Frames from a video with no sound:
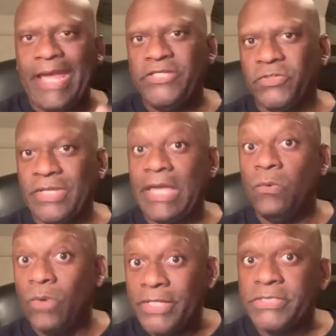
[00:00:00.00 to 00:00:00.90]
HOK
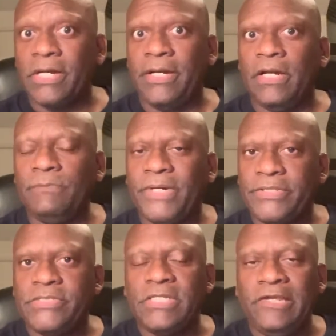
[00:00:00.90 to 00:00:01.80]
was hired by
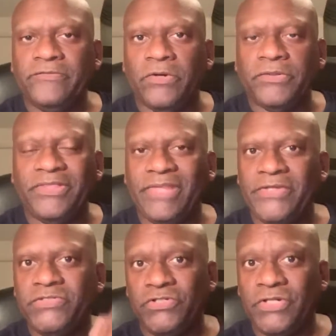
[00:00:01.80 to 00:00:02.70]
the city of Oakland
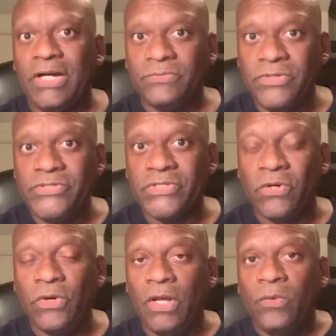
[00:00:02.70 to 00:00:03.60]
thanks to John
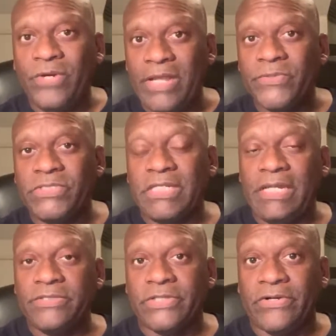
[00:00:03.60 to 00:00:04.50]
Russo when he was
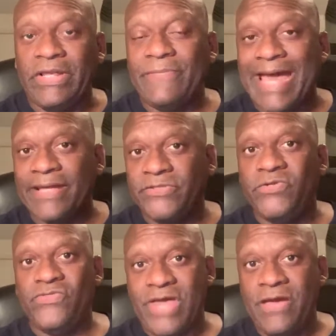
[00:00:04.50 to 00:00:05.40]
city attorney back in
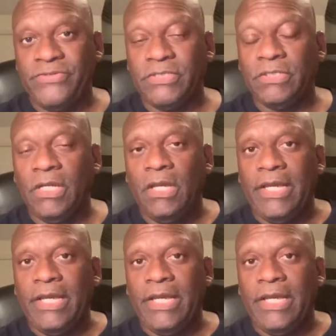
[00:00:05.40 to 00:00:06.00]
2000,